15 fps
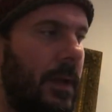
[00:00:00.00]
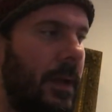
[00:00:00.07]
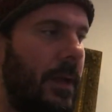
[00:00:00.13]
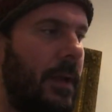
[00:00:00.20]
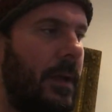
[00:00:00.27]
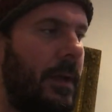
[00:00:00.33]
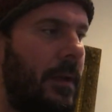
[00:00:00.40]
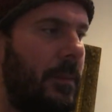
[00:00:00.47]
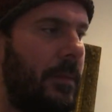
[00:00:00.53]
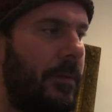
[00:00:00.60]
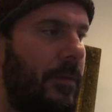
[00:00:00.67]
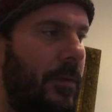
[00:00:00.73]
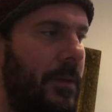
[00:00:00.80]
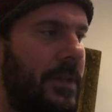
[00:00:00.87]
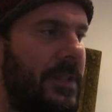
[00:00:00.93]
And
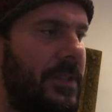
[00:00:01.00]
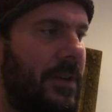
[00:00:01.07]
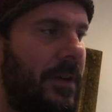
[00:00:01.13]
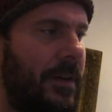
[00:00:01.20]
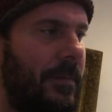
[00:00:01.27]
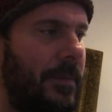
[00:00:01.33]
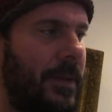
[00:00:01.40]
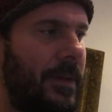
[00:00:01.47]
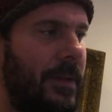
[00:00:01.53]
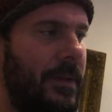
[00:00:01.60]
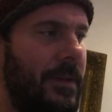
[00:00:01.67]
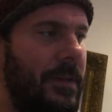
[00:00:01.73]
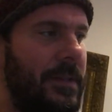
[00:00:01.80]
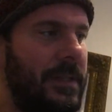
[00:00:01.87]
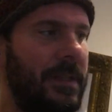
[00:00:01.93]
before we start,
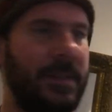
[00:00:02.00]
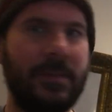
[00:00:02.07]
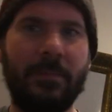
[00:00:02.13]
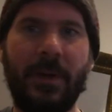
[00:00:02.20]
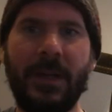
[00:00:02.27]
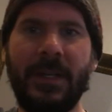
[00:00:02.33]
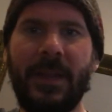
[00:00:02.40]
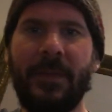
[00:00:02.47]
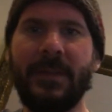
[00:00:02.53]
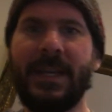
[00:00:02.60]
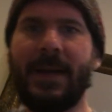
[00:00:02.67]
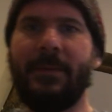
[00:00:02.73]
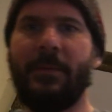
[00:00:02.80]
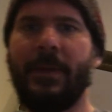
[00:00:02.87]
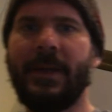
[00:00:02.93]
see this button at the
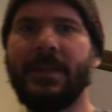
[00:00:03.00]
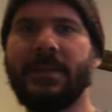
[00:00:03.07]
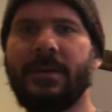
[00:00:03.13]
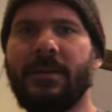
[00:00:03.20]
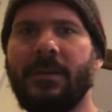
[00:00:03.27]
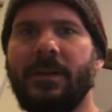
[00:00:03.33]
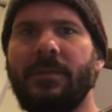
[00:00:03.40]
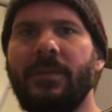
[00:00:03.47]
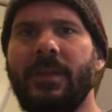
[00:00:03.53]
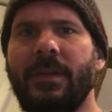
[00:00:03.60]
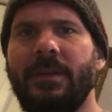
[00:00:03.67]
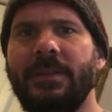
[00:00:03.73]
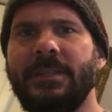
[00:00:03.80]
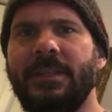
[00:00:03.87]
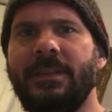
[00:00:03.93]
top of my guitar right over there?
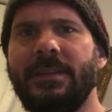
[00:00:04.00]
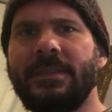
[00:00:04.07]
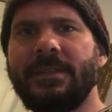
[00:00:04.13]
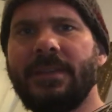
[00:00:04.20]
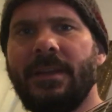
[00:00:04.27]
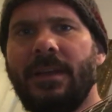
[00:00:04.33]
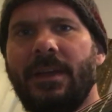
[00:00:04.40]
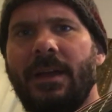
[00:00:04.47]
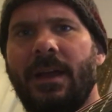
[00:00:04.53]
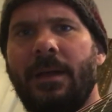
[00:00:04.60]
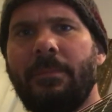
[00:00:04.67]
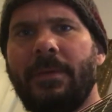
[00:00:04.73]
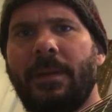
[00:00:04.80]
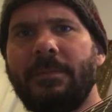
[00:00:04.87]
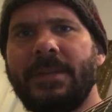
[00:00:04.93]
You see this?
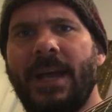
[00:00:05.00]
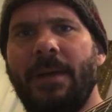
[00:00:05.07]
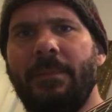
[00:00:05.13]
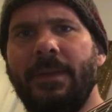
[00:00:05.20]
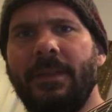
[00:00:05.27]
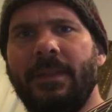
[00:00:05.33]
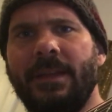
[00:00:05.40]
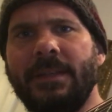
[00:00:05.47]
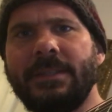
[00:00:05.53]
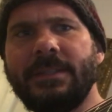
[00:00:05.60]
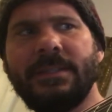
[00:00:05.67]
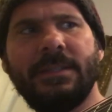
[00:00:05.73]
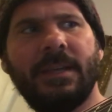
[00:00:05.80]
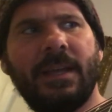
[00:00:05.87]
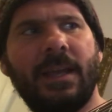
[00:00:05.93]
I'm tapping
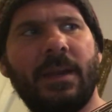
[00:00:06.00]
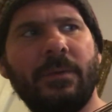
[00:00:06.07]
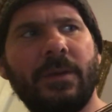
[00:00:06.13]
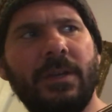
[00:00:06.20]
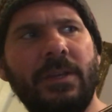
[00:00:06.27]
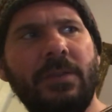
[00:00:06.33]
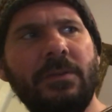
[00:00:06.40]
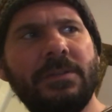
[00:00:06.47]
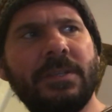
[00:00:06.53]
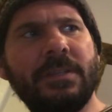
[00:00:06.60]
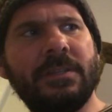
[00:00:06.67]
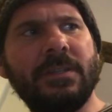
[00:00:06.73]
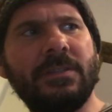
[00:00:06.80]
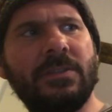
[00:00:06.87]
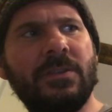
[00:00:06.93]
this, and I'm going to use it
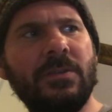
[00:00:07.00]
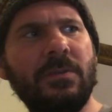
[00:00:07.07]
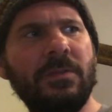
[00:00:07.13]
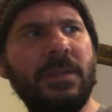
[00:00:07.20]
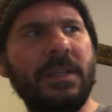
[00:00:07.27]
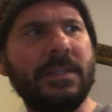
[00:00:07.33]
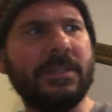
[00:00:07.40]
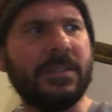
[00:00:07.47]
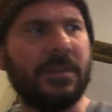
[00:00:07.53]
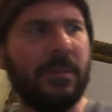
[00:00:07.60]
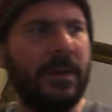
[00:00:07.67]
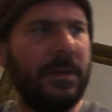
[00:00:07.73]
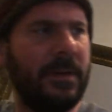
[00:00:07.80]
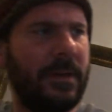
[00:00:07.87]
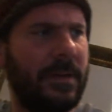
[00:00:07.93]
to tune the
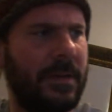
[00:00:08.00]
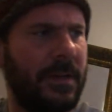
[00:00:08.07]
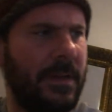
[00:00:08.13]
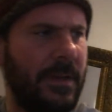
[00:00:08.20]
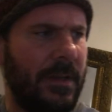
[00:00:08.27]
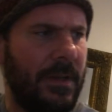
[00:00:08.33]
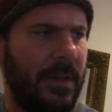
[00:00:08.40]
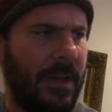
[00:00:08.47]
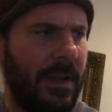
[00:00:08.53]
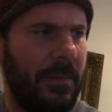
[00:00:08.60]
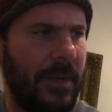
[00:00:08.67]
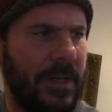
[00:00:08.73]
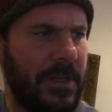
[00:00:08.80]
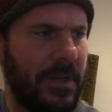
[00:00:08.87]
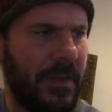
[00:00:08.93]
instrument and
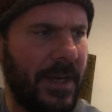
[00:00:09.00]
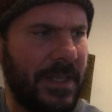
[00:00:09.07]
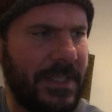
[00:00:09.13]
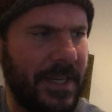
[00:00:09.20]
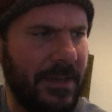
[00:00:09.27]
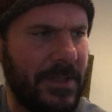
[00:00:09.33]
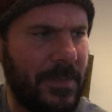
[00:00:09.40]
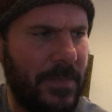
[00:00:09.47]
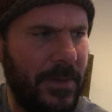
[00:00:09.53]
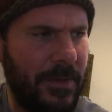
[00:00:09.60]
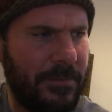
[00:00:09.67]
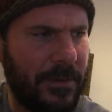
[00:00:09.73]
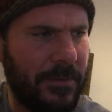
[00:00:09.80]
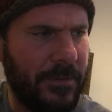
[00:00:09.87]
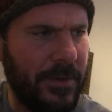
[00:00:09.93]
make sure that it sounds
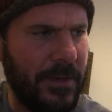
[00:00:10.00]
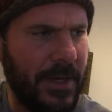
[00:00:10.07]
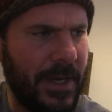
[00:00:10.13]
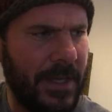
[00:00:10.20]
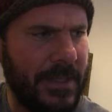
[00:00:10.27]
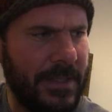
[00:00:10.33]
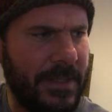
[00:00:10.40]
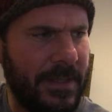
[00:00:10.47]
beautiful for you guys.